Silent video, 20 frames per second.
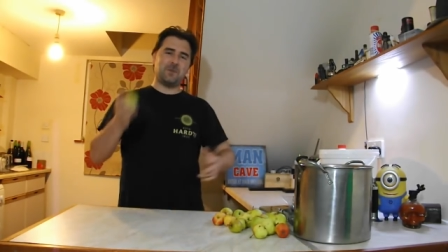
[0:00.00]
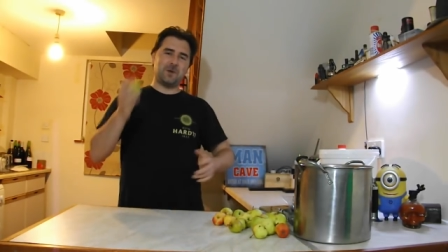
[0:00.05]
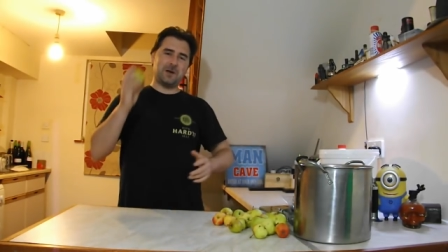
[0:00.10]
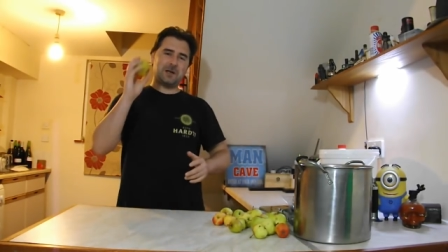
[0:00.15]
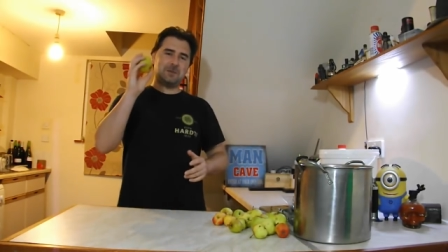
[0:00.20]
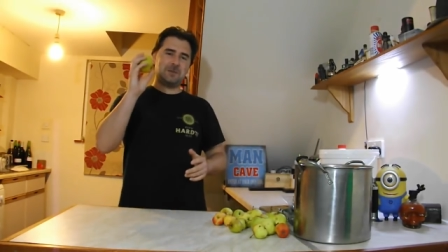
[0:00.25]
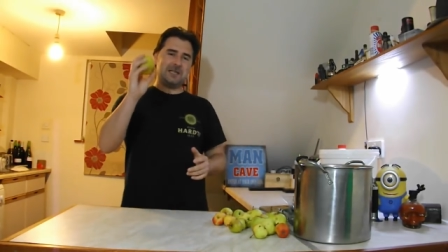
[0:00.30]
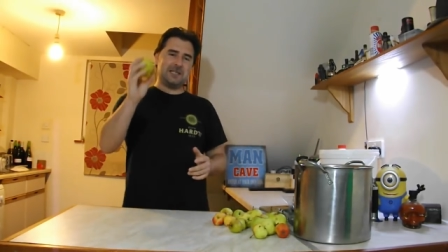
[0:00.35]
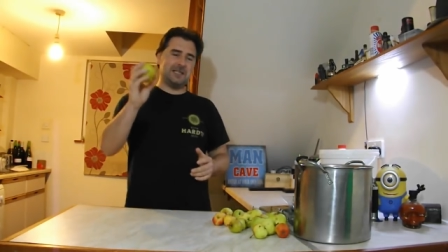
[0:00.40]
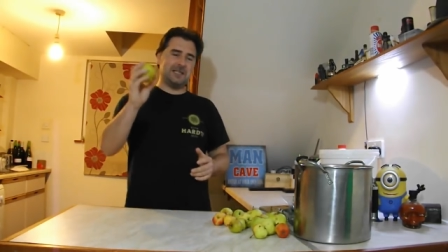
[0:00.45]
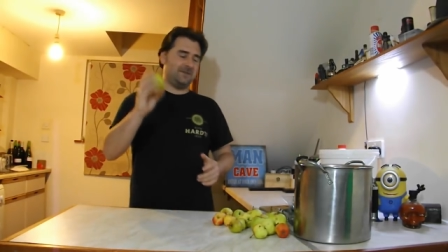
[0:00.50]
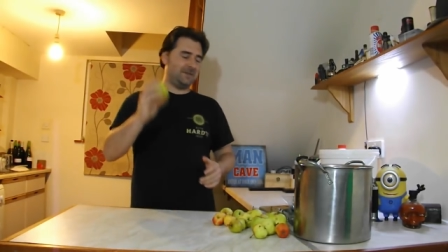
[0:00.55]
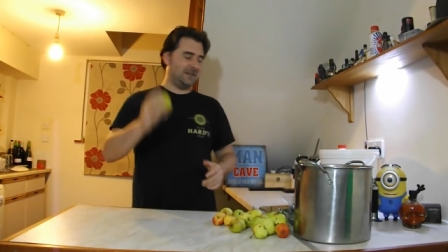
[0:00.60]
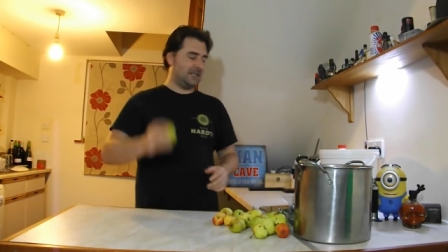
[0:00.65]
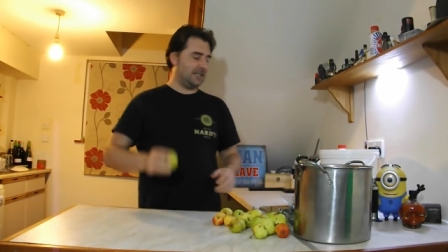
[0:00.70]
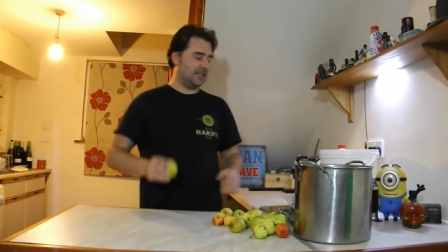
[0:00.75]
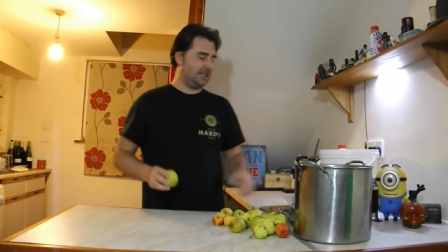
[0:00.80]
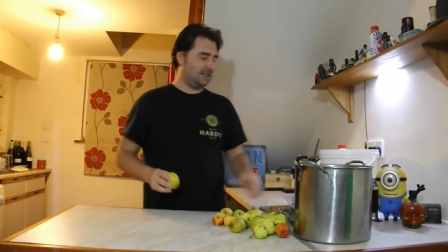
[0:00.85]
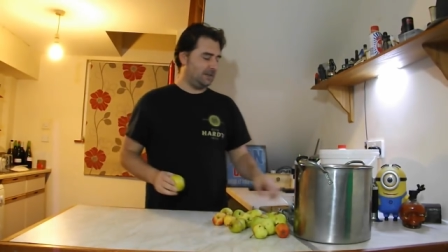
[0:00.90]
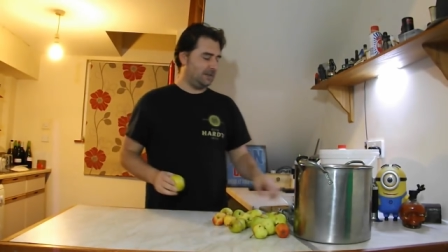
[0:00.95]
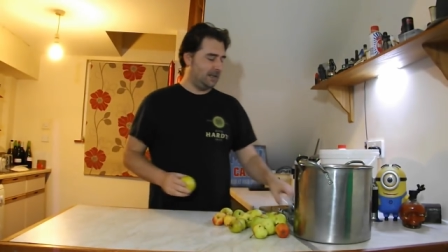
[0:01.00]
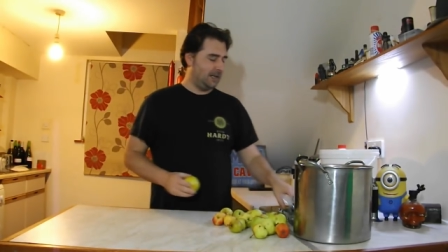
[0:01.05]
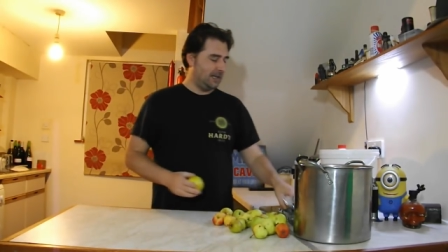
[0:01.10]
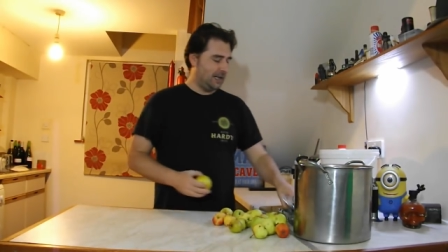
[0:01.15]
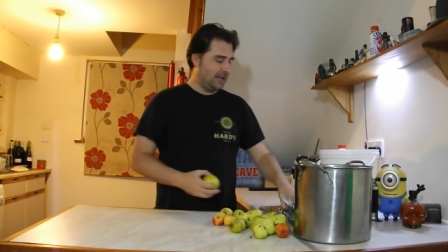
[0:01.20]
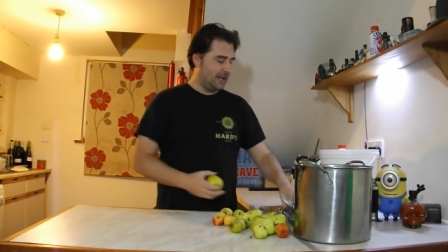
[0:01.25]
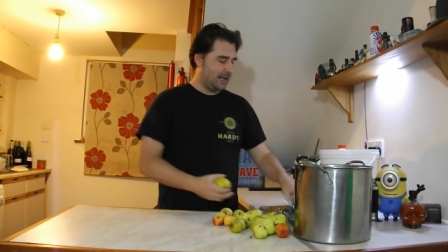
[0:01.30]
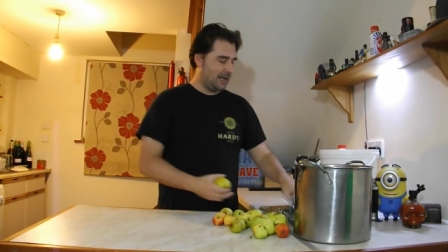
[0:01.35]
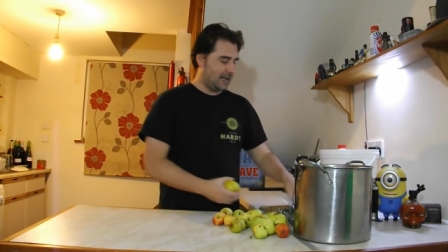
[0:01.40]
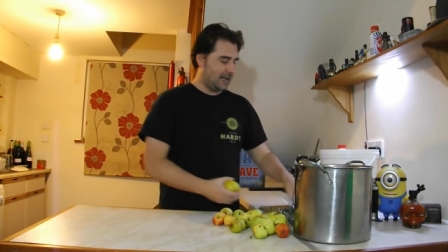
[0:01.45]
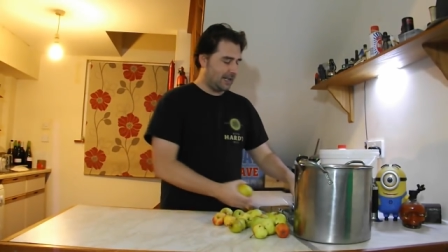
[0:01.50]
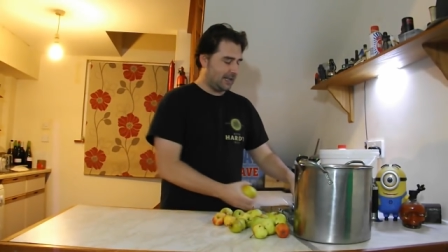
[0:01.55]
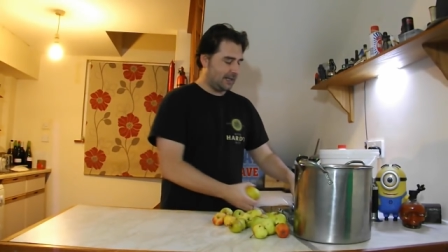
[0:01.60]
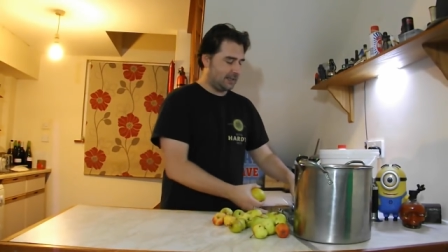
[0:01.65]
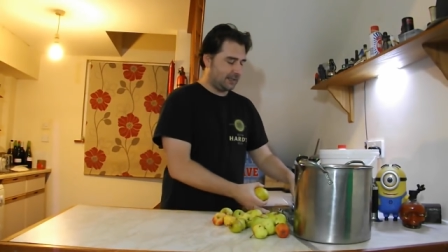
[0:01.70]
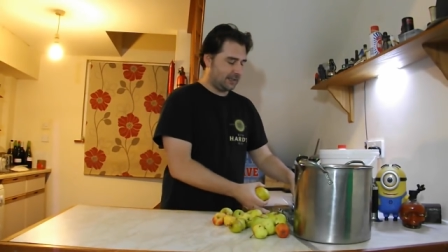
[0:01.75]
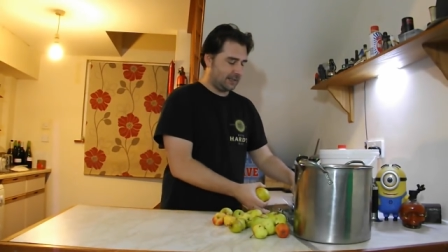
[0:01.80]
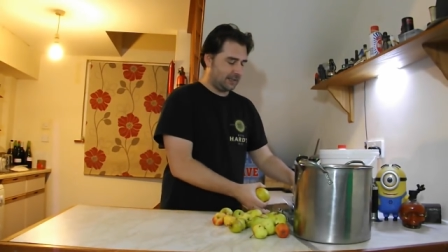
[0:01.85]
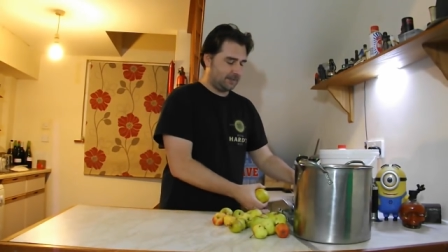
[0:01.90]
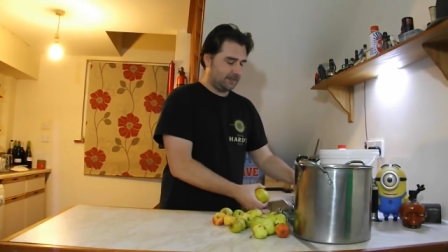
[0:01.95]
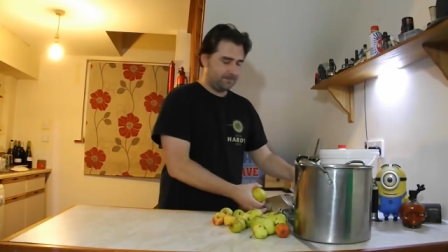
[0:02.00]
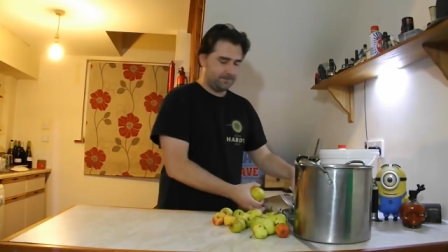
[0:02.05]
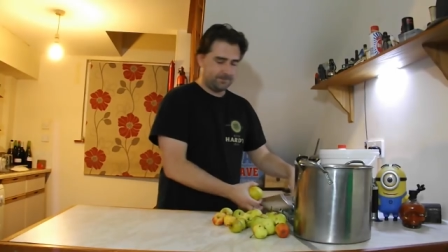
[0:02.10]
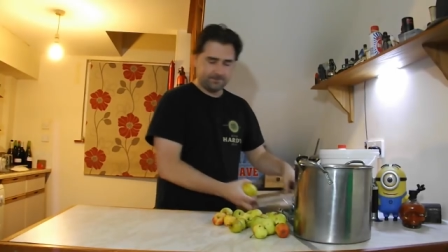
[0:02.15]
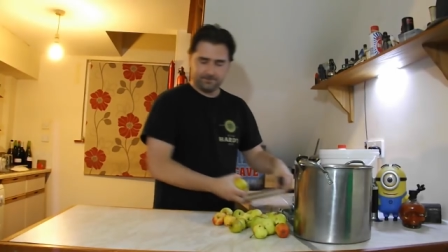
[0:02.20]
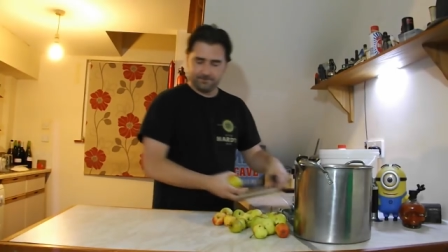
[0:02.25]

We're going to be leaving it in. And um,